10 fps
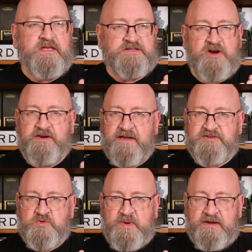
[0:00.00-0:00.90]
Starting off
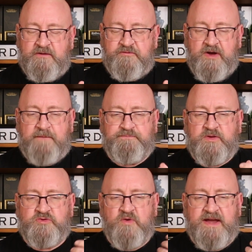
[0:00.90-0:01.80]
sweet in the front,
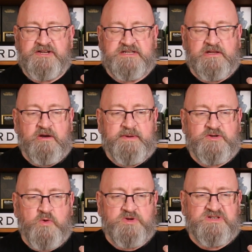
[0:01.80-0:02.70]
drying just a little
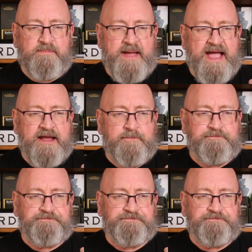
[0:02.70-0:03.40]
bit towards the back.